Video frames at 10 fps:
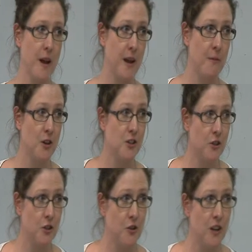under
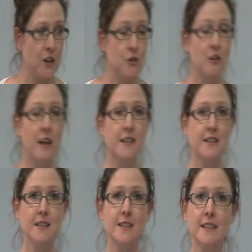new EU
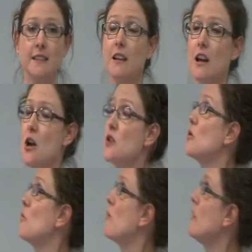licensing.
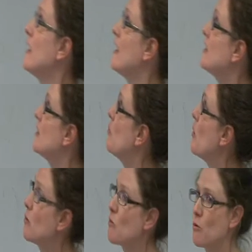So we're really getting to a
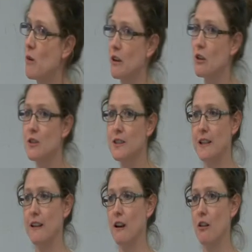point where we're
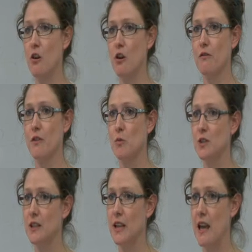losing a lot of the
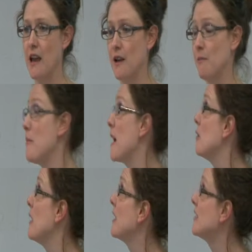most
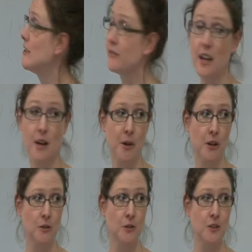bioactive
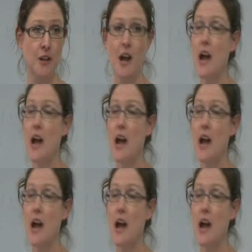chemicals.